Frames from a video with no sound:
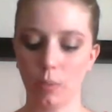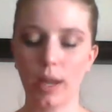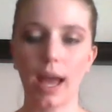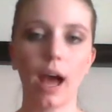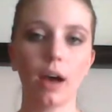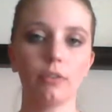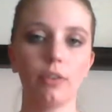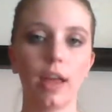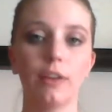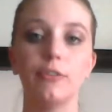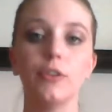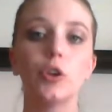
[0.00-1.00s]
We have
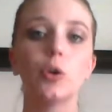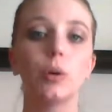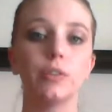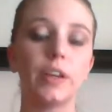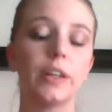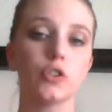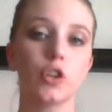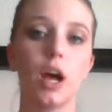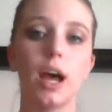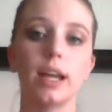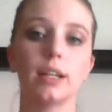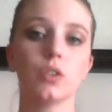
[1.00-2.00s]
a few of each
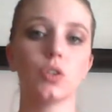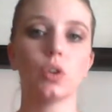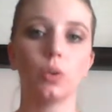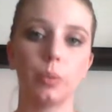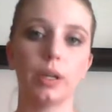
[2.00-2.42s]
kind so that